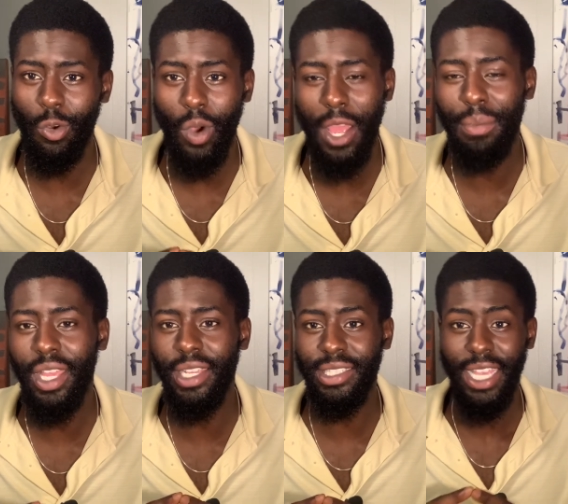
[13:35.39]
Why?
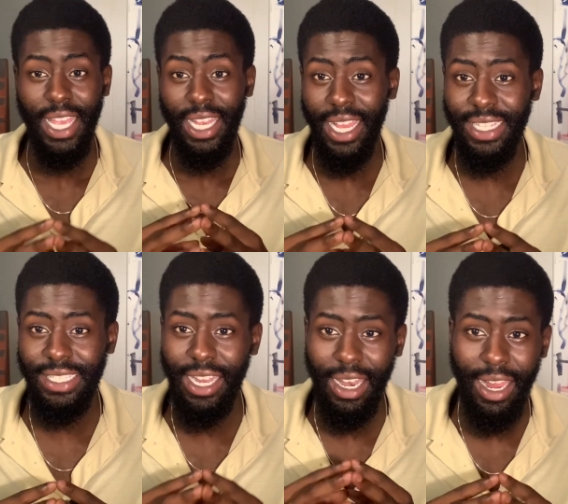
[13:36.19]
Because like I
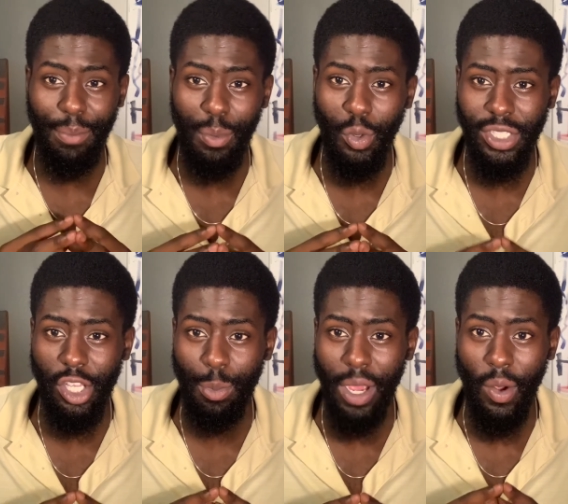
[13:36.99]
said, a lot of people will tell you
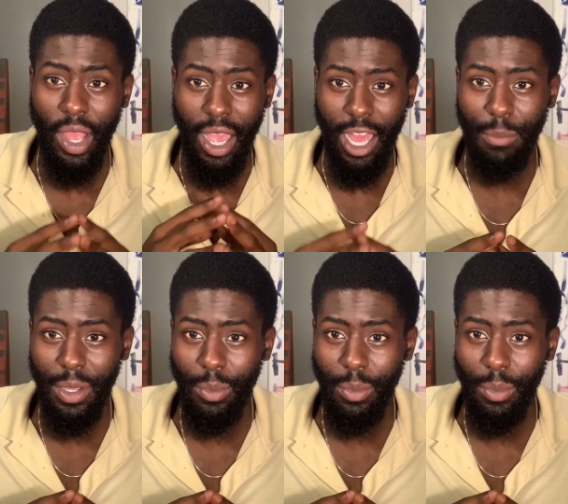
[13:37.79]
about how to be,